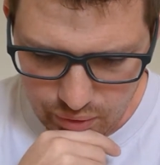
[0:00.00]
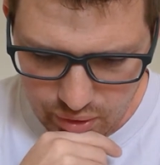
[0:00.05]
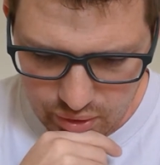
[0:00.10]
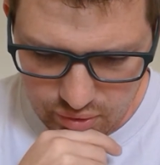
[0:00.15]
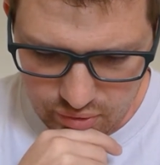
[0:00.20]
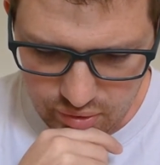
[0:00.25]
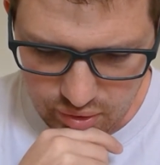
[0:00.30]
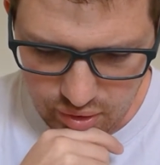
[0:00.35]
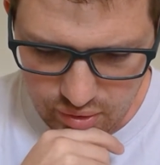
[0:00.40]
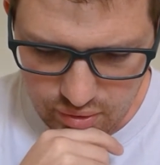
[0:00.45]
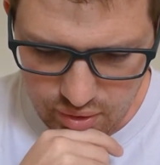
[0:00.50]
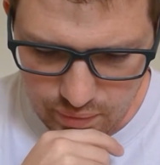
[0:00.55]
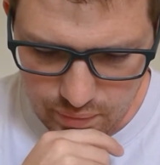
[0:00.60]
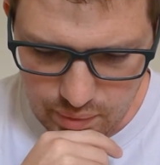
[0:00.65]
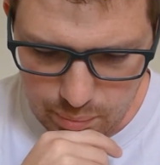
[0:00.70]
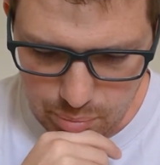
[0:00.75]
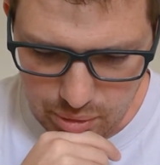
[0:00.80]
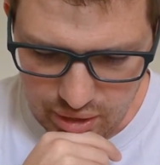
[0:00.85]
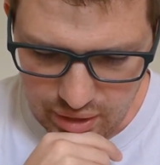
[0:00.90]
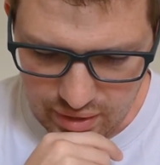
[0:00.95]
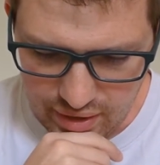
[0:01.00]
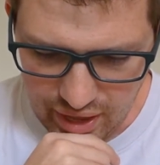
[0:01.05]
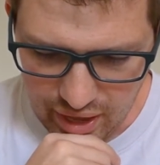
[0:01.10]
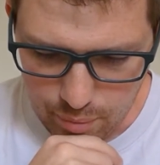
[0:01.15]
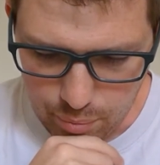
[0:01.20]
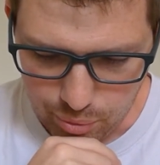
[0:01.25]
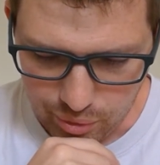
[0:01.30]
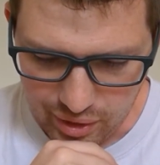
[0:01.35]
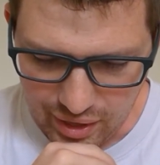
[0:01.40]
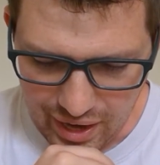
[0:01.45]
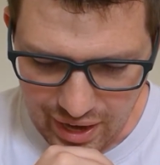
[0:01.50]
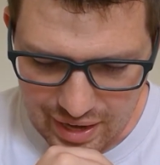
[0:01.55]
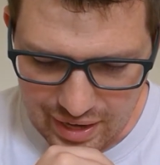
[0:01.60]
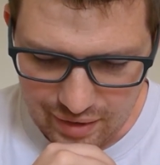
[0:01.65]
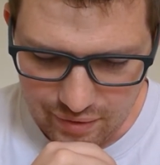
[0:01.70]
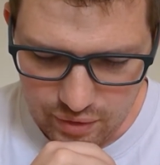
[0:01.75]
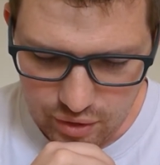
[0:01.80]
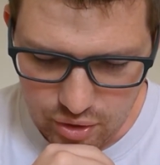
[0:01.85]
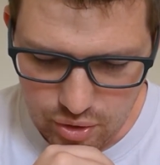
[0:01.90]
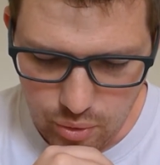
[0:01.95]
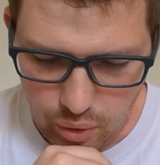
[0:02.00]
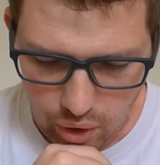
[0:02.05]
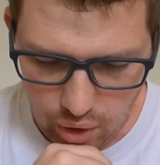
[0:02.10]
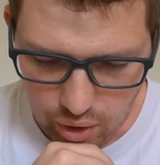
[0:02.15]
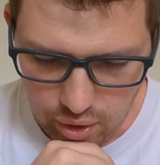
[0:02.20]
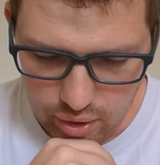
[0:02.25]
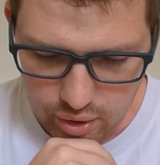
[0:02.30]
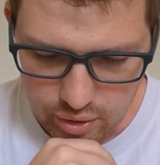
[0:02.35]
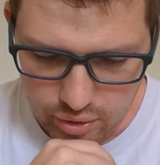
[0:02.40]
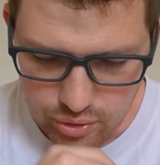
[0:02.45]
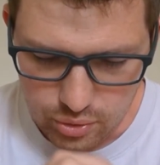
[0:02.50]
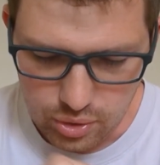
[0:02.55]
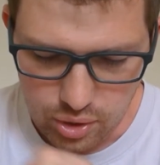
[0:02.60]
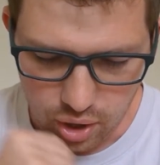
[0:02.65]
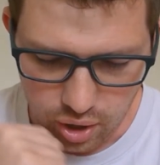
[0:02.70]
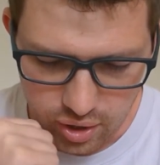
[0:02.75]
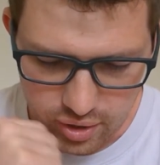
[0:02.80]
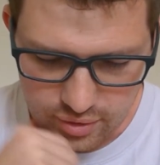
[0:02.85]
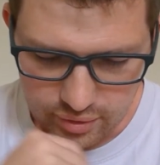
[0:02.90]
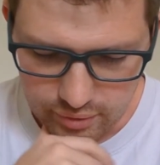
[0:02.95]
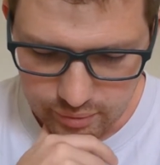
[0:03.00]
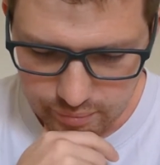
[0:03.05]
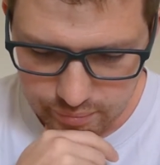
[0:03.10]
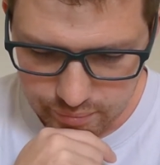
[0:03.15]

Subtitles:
sons of Abinadab, were guiding the new cart